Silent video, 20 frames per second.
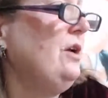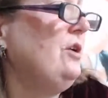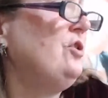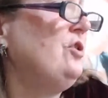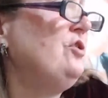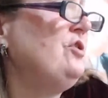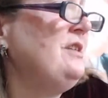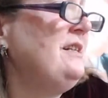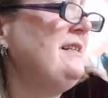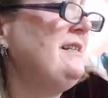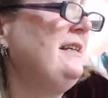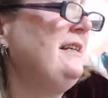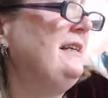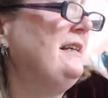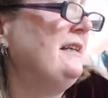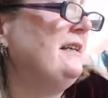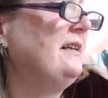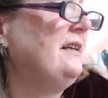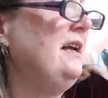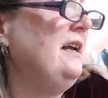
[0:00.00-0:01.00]
Cushy
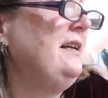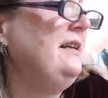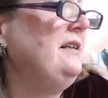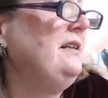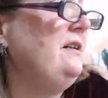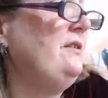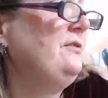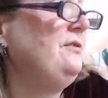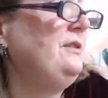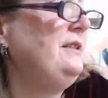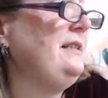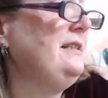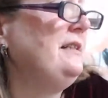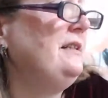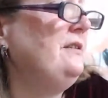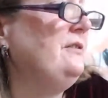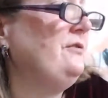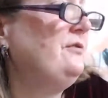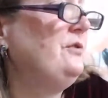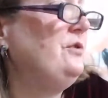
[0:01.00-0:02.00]
Sing. A love
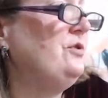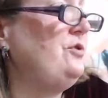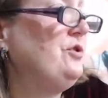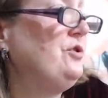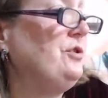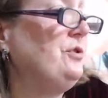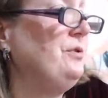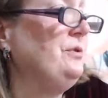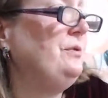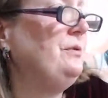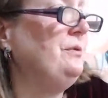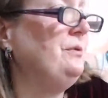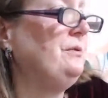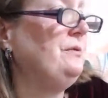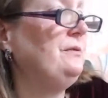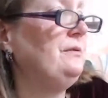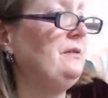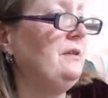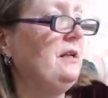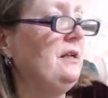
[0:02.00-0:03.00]
reading for
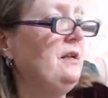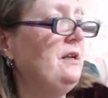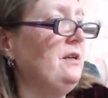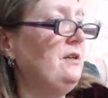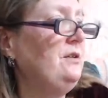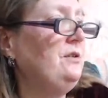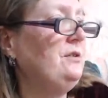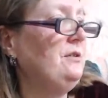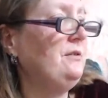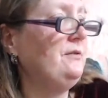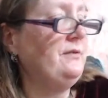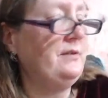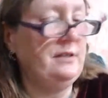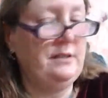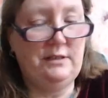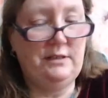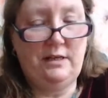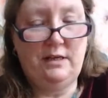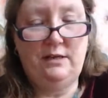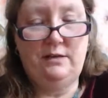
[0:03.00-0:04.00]
June. You're a
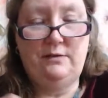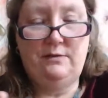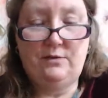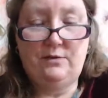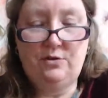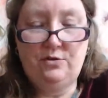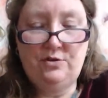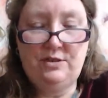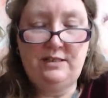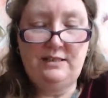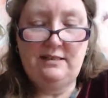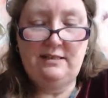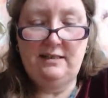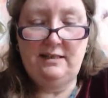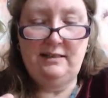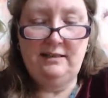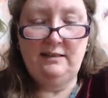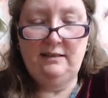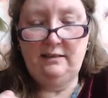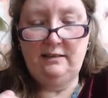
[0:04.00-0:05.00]
Virgo. Cushy
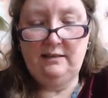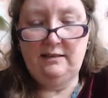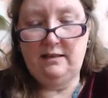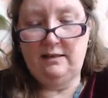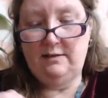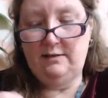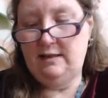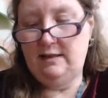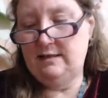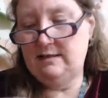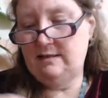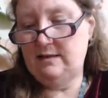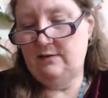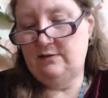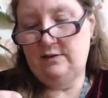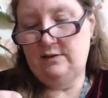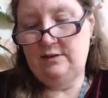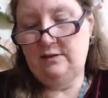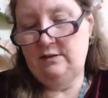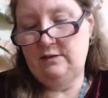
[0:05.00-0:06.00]
Sing. Let's
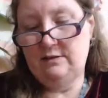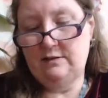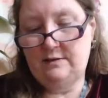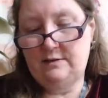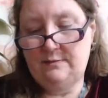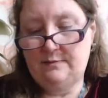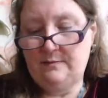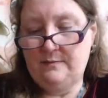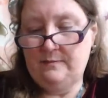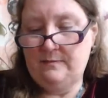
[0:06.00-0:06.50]
have a look.